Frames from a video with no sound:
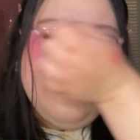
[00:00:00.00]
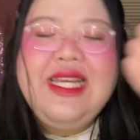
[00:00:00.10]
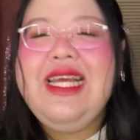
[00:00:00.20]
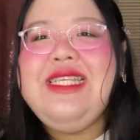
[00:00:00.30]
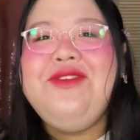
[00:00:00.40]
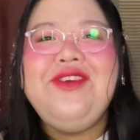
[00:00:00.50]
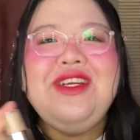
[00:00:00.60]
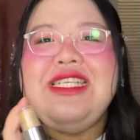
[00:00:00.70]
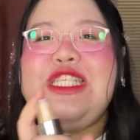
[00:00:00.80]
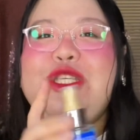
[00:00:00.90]
It has a
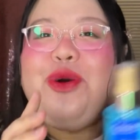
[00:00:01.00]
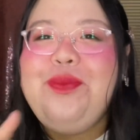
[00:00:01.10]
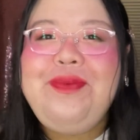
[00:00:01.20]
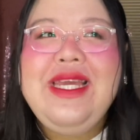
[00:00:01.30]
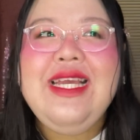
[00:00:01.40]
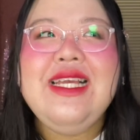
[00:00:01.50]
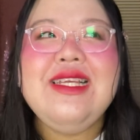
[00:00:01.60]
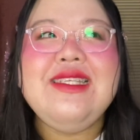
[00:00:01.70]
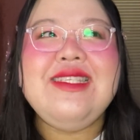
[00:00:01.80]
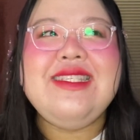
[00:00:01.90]
very soapy
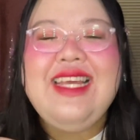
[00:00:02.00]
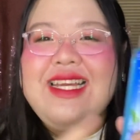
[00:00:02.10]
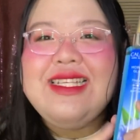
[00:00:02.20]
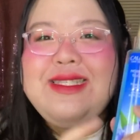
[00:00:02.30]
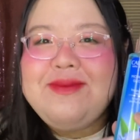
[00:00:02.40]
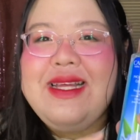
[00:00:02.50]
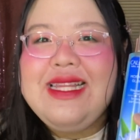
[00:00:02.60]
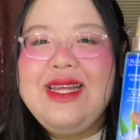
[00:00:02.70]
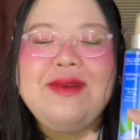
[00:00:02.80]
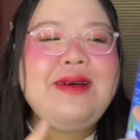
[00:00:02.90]

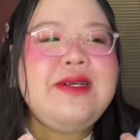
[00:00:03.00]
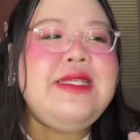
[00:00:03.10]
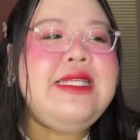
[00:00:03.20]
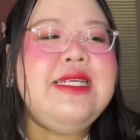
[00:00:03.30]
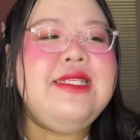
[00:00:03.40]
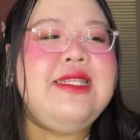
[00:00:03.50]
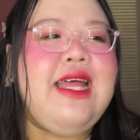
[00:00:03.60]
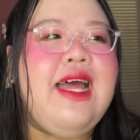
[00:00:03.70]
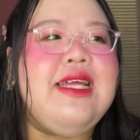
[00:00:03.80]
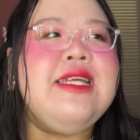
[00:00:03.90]
smell about this,
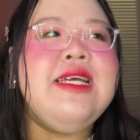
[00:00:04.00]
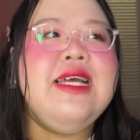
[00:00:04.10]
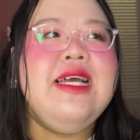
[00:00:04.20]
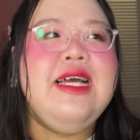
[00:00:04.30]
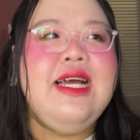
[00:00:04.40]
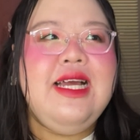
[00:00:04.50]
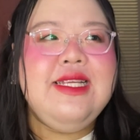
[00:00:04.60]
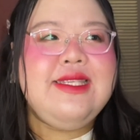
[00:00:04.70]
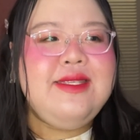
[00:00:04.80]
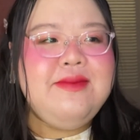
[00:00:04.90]
that
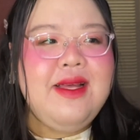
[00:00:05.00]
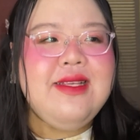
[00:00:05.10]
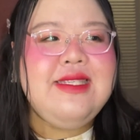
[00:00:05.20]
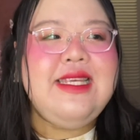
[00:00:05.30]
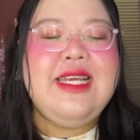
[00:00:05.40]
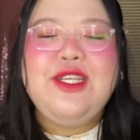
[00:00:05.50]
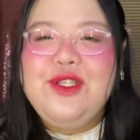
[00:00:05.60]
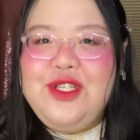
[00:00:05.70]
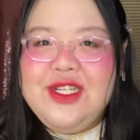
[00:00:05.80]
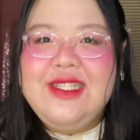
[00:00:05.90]
it smells like you
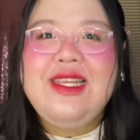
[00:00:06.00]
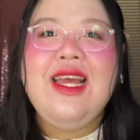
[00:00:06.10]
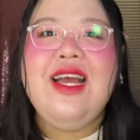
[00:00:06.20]
just